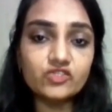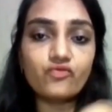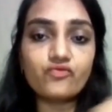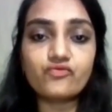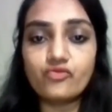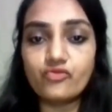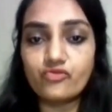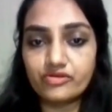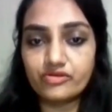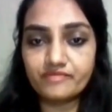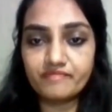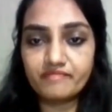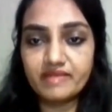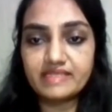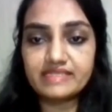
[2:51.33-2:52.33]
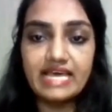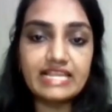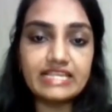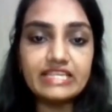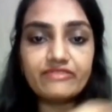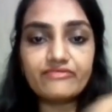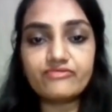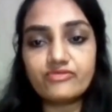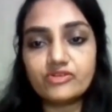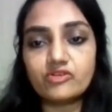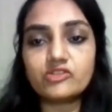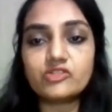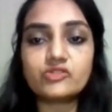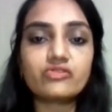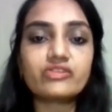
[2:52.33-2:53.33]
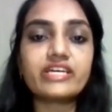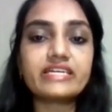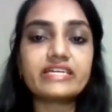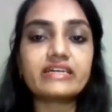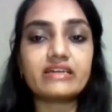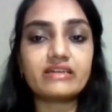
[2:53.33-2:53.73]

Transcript: to food, means healthy food also get